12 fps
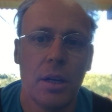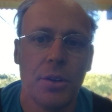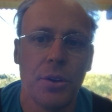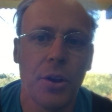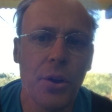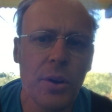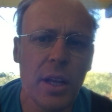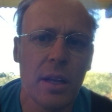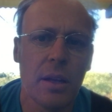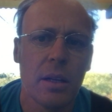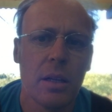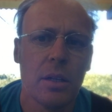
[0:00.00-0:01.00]
Not
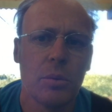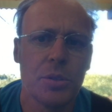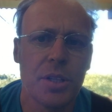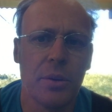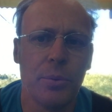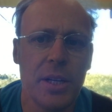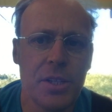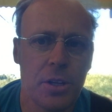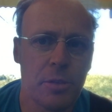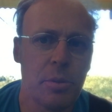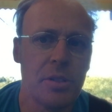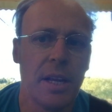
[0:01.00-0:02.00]
only was there
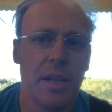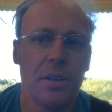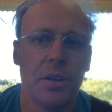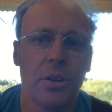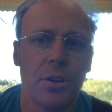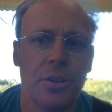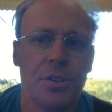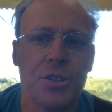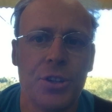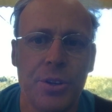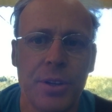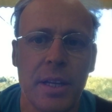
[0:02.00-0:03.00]
research presented
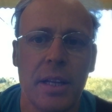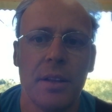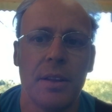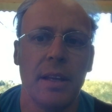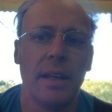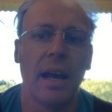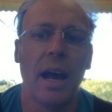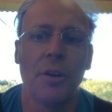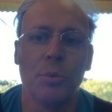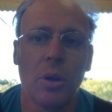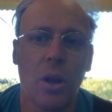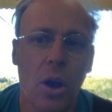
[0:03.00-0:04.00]
concerning the
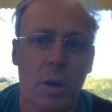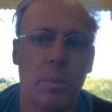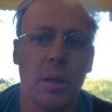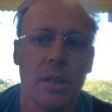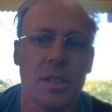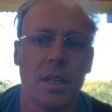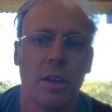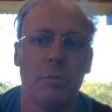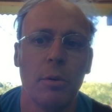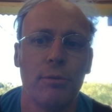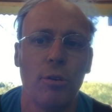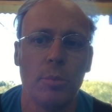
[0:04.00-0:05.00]
unreliability of
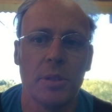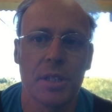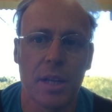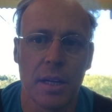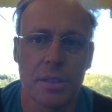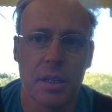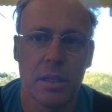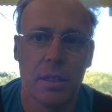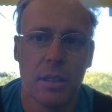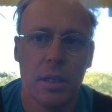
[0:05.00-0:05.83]
performance data,